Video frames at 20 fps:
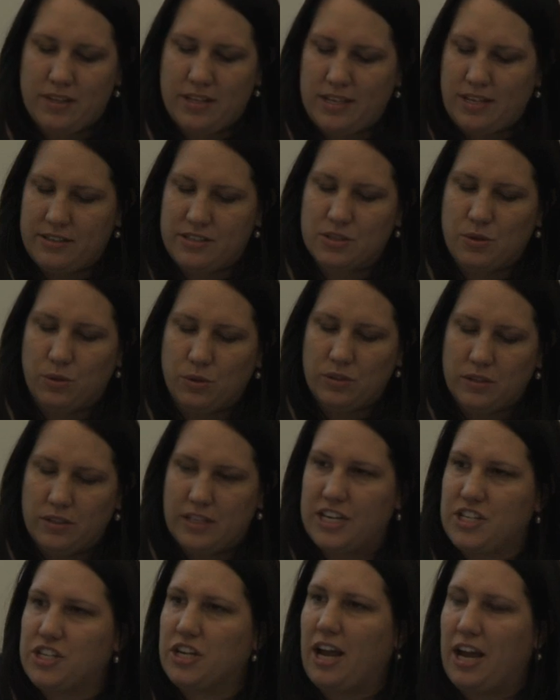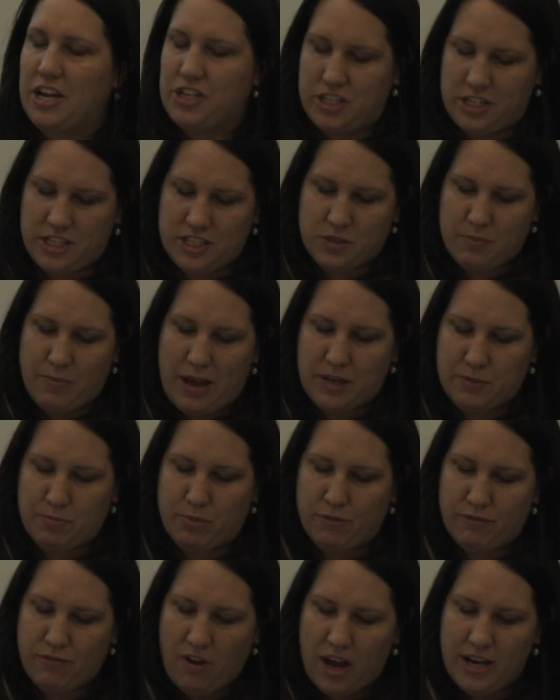The school and education is
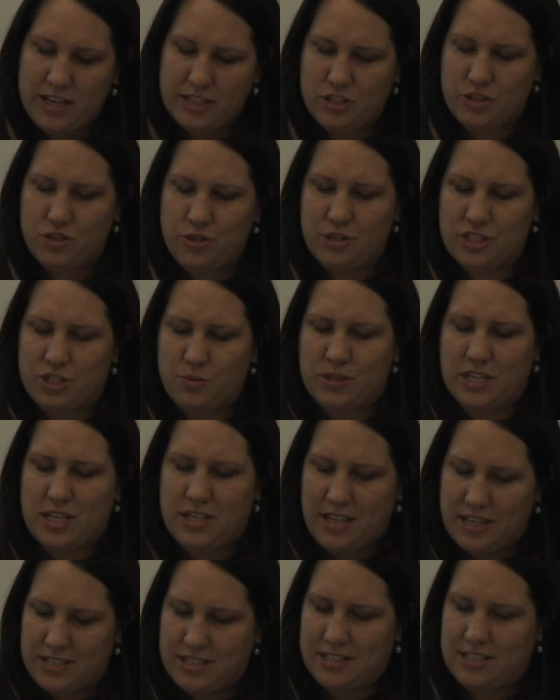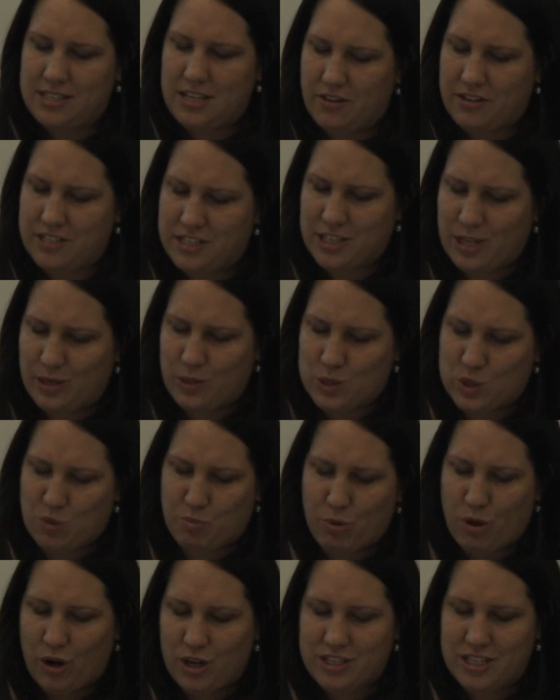about providing students with the necessary skills
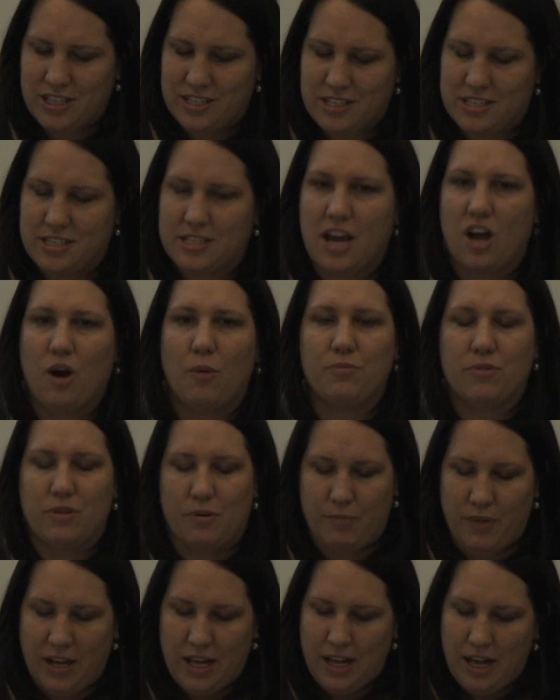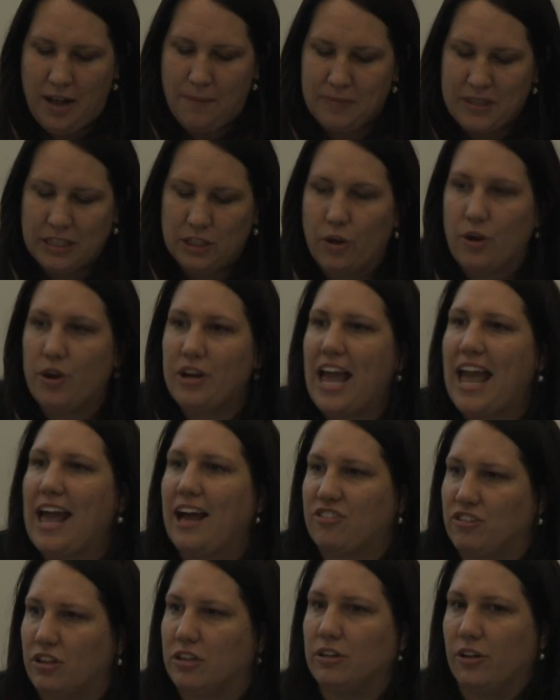or processes to help them learn
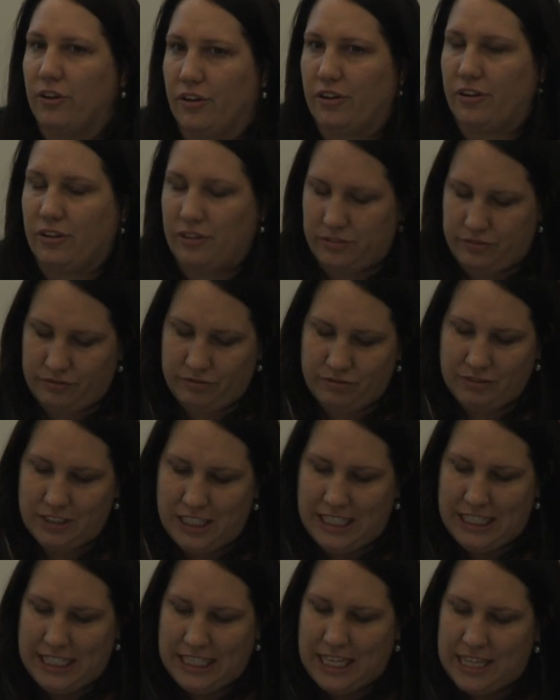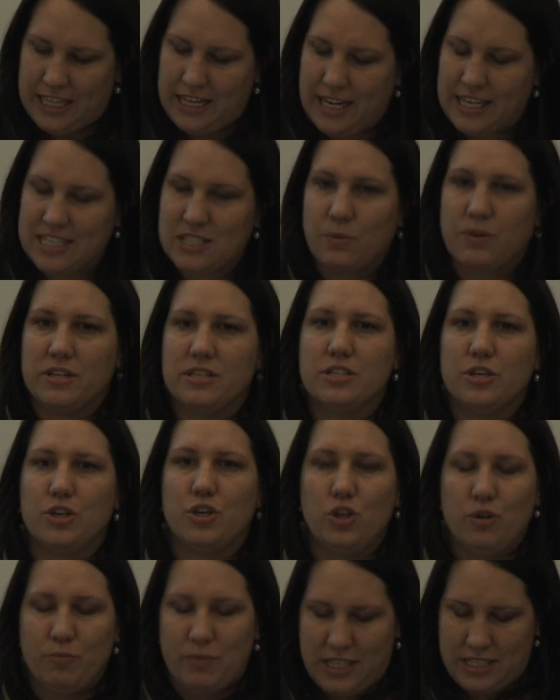how to learn. The next one is the
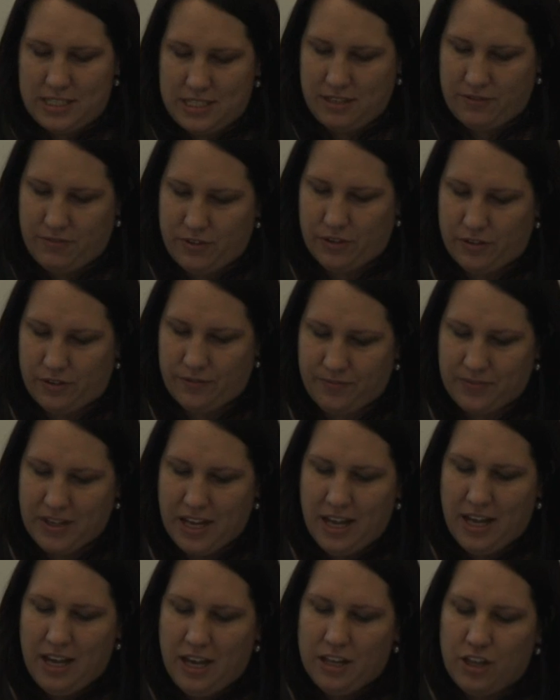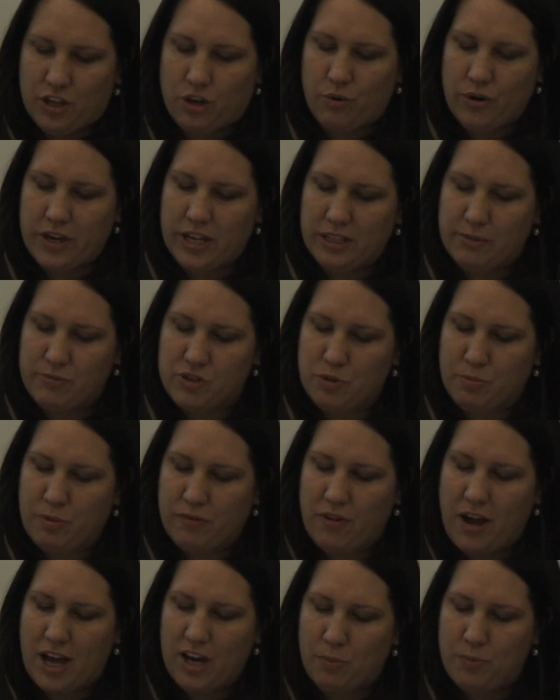humanistic view. The curriculum should
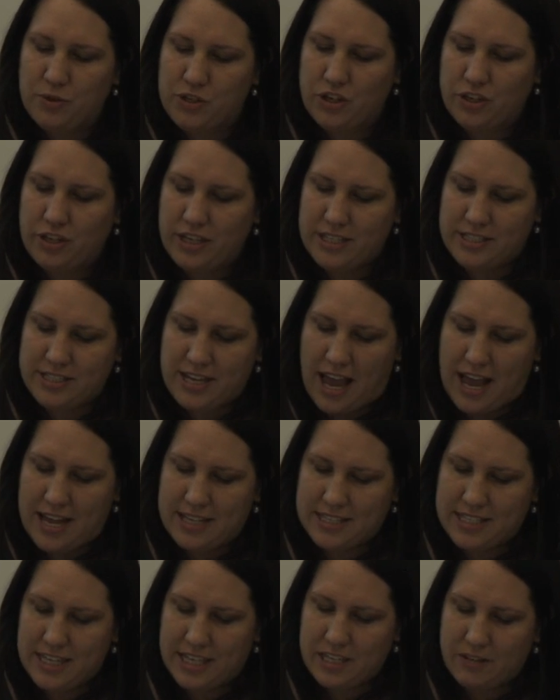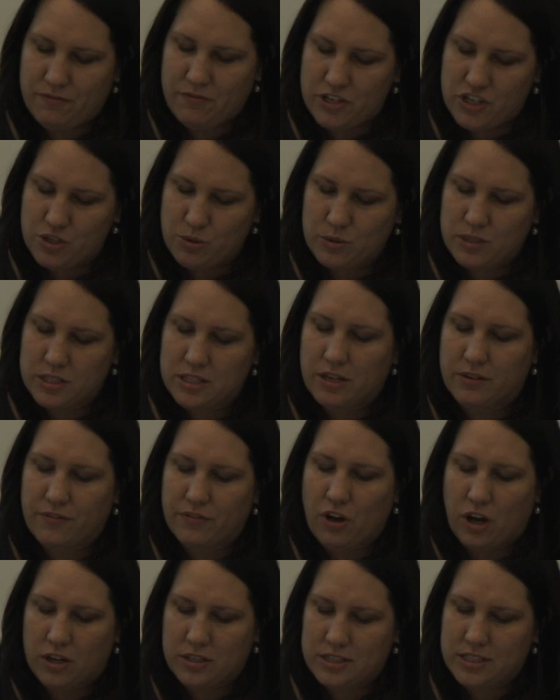provide opportunities to enhance the individual's
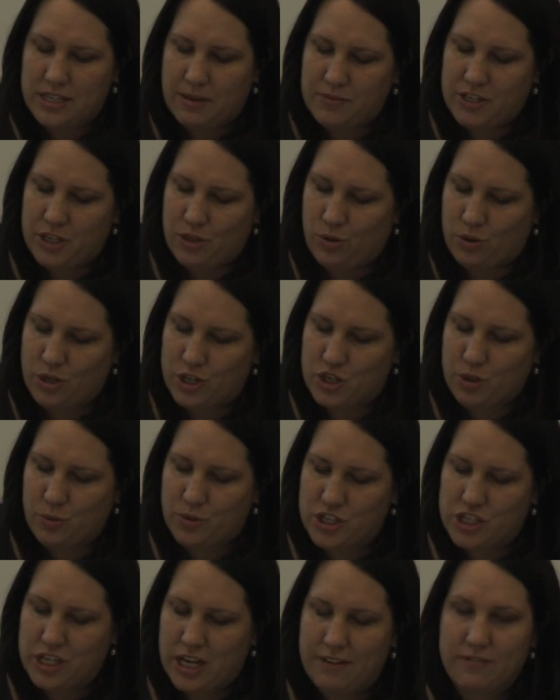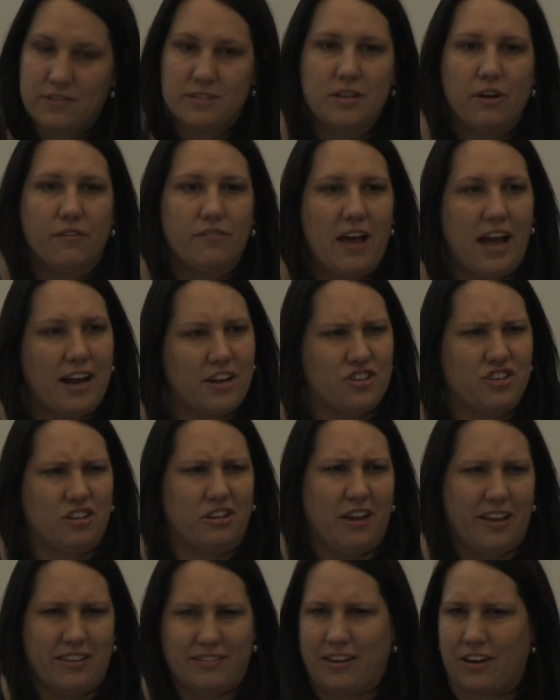self-concept in order to achieve
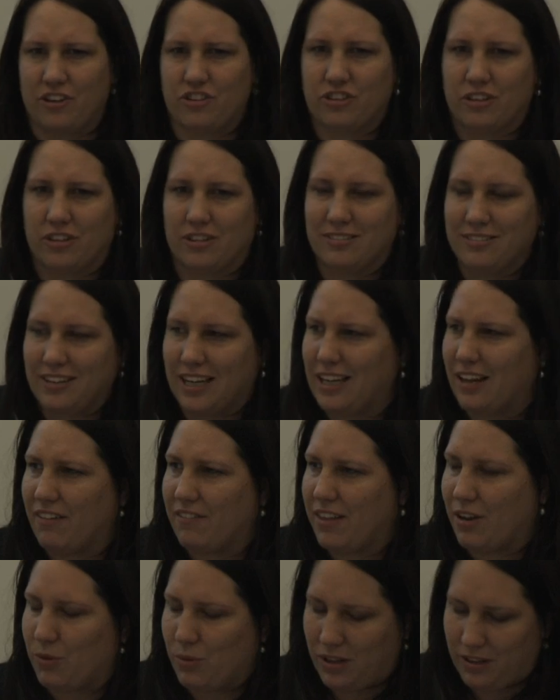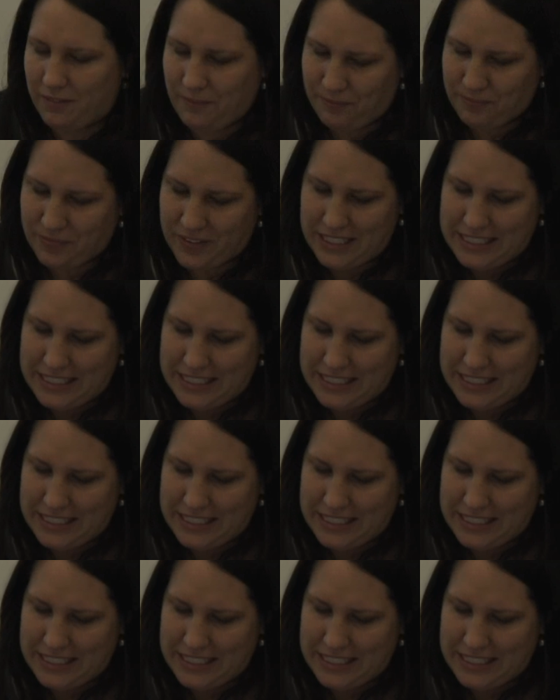self-actualization. I love that one.